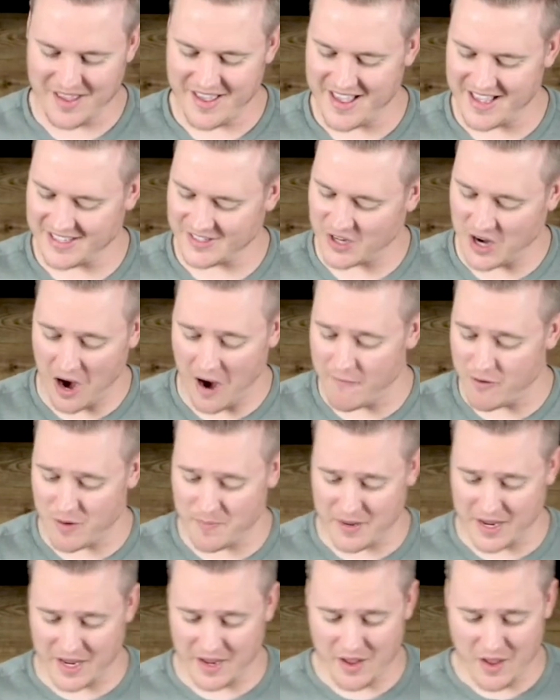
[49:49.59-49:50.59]
He has
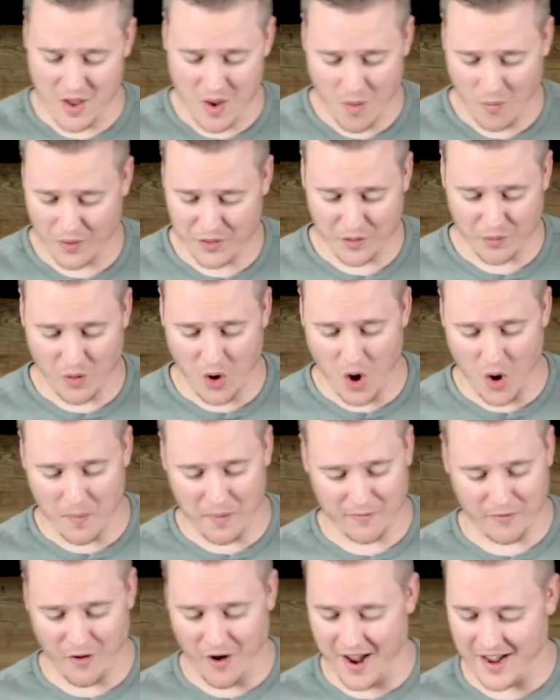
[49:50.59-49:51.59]
covered me with the
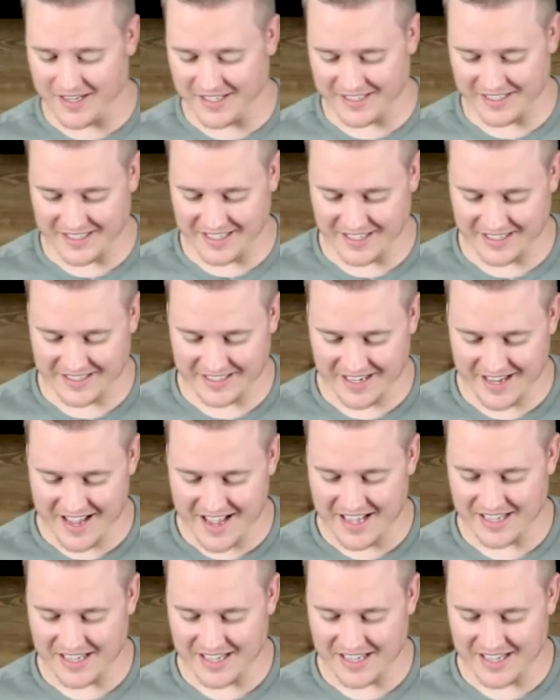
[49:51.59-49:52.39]
robe of righteousness,